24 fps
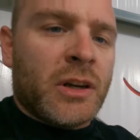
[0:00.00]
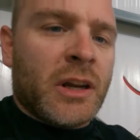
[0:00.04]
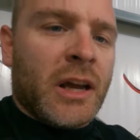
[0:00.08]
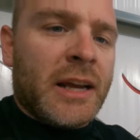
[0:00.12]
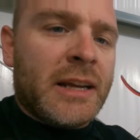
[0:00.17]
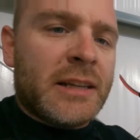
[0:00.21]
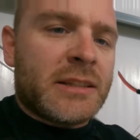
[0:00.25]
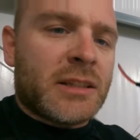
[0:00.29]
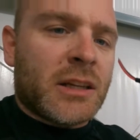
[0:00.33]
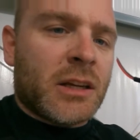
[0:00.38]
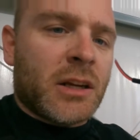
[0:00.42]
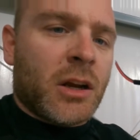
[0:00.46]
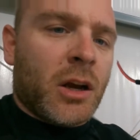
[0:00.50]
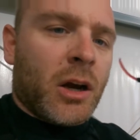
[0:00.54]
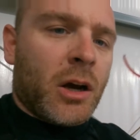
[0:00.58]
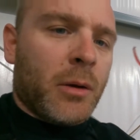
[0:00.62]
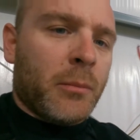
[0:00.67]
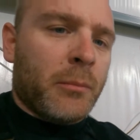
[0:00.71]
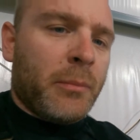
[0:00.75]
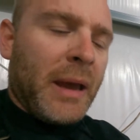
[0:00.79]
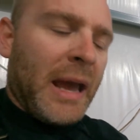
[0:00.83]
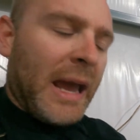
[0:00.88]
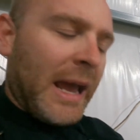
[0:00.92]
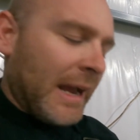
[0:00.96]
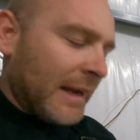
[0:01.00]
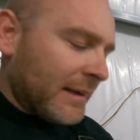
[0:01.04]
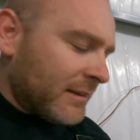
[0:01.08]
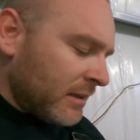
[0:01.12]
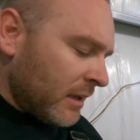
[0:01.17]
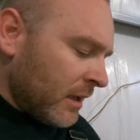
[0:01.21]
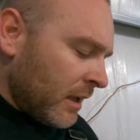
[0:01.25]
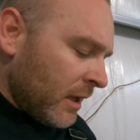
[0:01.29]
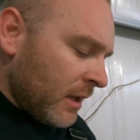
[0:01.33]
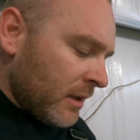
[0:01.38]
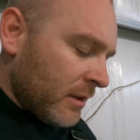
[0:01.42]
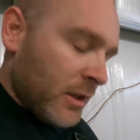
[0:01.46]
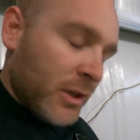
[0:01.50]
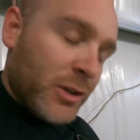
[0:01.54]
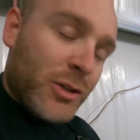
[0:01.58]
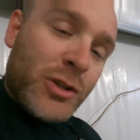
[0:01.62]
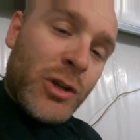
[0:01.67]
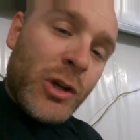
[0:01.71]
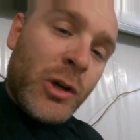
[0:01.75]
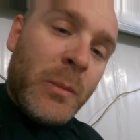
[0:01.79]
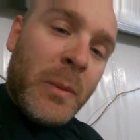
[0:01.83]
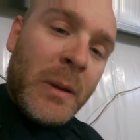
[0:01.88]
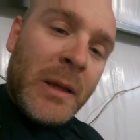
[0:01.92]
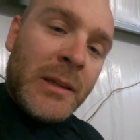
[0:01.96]
nice and compact. The
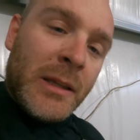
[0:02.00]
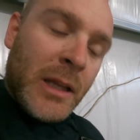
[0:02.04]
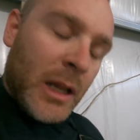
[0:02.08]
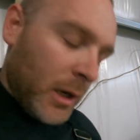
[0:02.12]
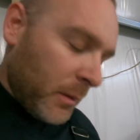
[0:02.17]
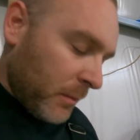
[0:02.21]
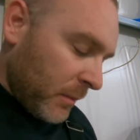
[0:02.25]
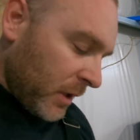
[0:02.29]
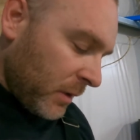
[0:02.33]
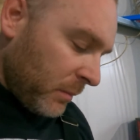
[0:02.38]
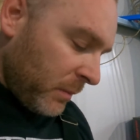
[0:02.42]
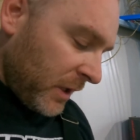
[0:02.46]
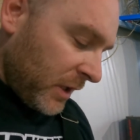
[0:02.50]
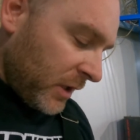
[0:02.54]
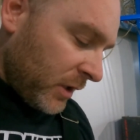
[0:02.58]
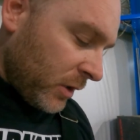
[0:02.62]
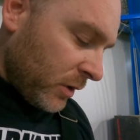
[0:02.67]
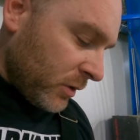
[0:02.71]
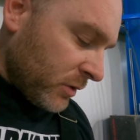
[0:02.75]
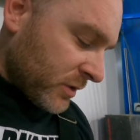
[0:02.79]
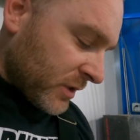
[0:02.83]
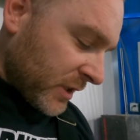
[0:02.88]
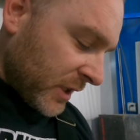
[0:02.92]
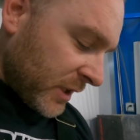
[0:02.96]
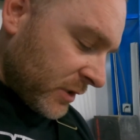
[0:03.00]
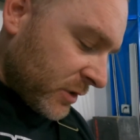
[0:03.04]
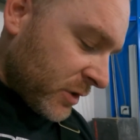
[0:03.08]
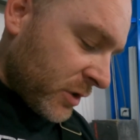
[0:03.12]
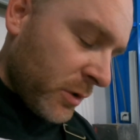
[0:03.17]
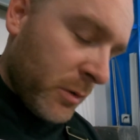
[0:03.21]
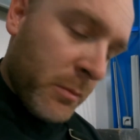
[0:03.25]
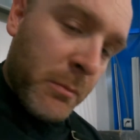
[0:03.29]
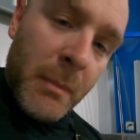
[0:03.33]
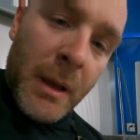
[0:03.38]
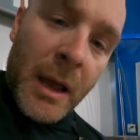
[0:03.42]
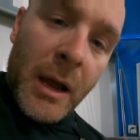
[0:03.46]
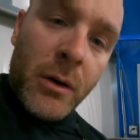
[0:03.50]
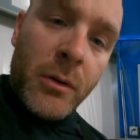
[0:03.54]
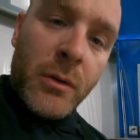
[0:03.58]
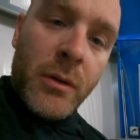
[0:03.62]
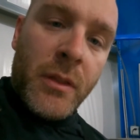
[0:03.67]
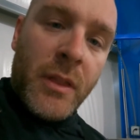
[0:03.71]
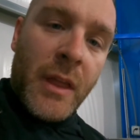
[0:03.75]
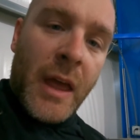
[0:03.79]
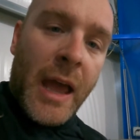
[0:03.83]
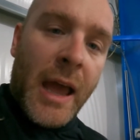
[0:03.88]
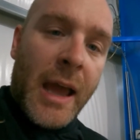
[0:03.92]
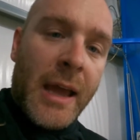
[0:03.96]
tubing that I'm gonna be using to
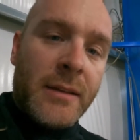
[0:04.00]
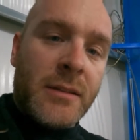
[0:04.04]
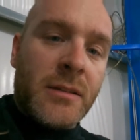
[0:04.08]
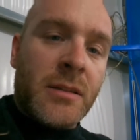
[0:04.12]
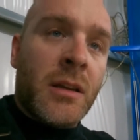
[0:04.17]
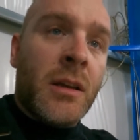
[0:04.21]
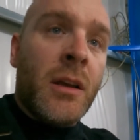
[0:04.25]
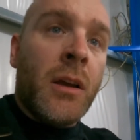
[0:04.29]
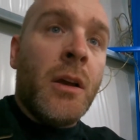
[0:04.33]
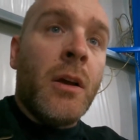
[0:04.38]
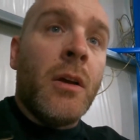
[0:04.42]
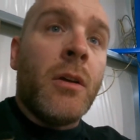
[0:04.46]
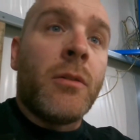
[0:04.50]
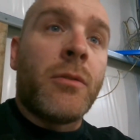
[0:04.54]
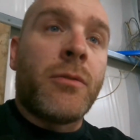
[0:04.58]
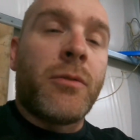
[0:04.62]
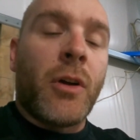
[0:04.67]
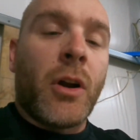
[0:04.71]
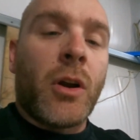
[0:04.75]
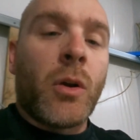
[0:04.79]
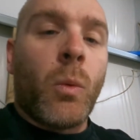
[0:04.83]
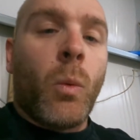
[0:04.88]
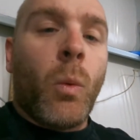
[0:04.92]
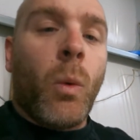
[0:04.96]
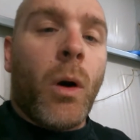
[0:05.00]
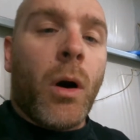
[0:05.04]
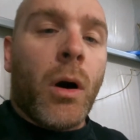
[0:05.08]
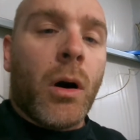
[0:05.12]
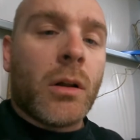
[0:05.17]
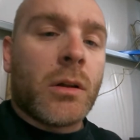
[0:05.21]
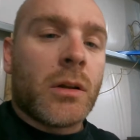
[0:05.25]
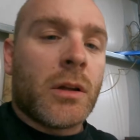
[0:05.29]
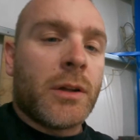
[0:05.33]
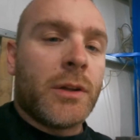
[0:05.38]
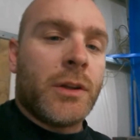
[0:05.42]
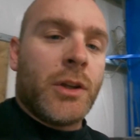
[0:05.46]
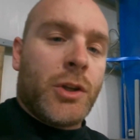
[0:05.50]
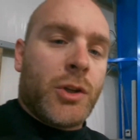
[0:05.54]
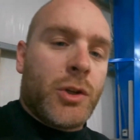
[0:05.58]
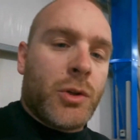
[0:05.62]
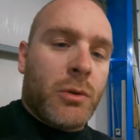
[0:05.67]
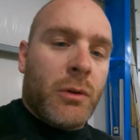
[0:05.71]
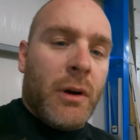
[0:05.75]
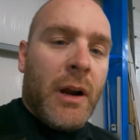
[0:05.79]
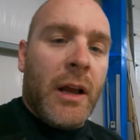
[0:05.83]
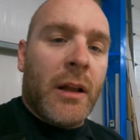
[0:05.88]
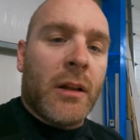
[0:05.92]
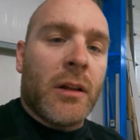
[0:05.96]
mount that front wall on the
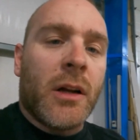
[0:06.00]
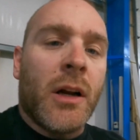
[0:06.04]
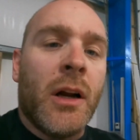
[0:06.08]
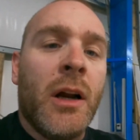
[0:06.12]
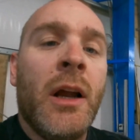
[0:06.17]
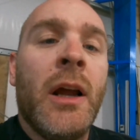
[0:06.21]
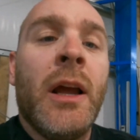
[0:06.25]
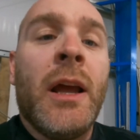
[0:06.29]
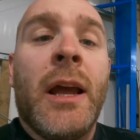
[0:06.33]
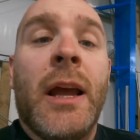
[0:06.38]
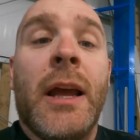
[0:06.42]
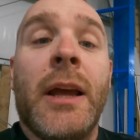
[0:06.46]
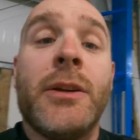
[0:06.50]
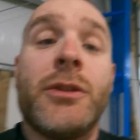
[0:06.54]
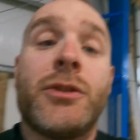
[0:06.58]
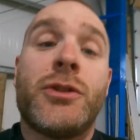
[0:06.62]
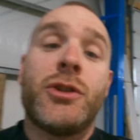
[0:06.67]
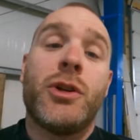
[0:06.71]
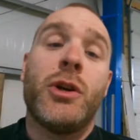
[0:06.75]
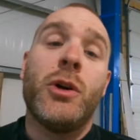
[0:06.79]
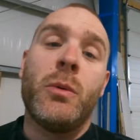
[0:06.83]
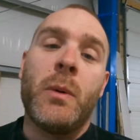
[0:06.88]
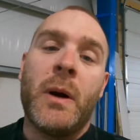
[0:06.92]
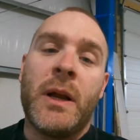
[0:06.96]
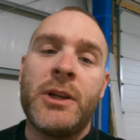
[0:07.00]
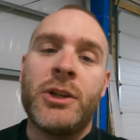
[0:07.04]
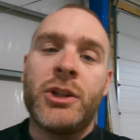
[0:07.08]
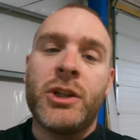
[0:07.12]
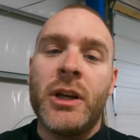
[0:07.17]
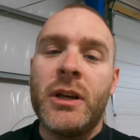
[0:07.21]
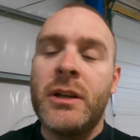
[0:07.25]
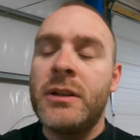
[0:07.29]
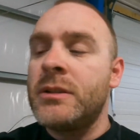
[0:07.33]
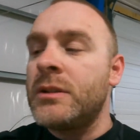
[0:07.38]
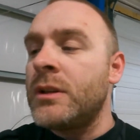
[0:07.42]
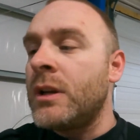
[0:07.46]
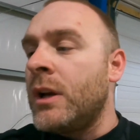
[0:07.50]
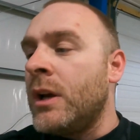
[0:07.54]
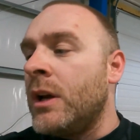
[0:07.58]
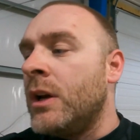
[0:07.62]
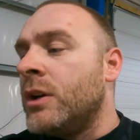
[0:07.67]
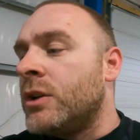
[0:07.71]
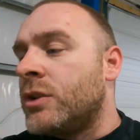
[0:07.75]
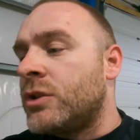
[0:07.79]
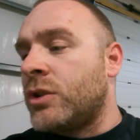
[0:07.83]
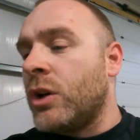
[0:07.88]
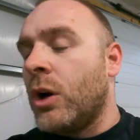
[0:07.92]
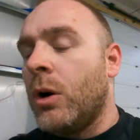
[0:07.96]
trailer is 2 inches.
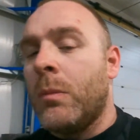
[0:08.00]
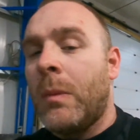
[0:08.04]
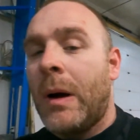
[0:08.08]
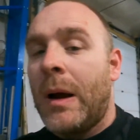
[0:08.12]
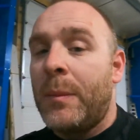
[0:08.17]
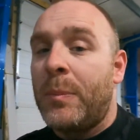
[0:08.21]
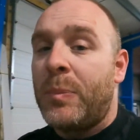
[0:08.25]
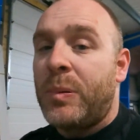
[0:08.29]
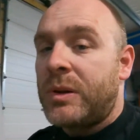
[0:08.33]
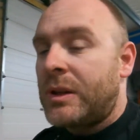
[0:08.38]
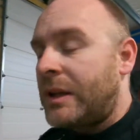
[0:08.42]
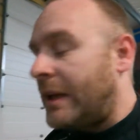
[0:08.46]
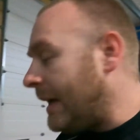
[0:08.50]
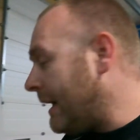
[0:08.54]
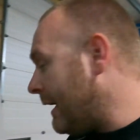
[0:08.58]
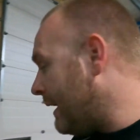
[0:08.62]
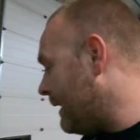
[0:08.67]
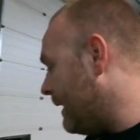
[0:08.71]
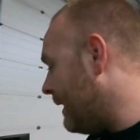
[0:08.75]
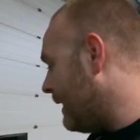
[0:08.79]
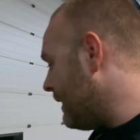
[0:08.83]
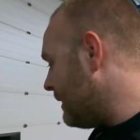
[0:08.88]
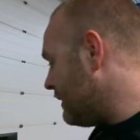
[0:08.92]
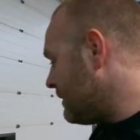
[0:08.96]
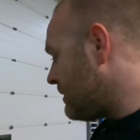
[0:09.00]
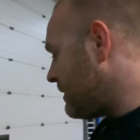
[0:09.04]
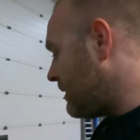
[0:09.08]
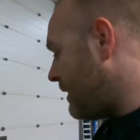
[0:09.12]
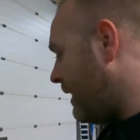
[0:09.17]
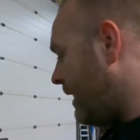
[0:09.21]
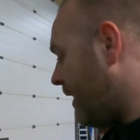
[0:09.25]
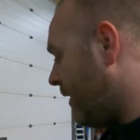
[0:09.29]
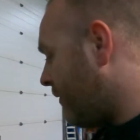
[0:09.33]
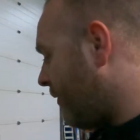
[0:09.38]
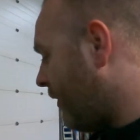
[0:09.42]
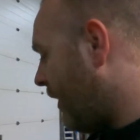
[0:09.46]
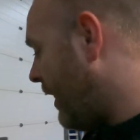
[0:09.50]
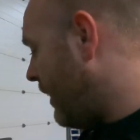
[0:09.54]
So my plan is if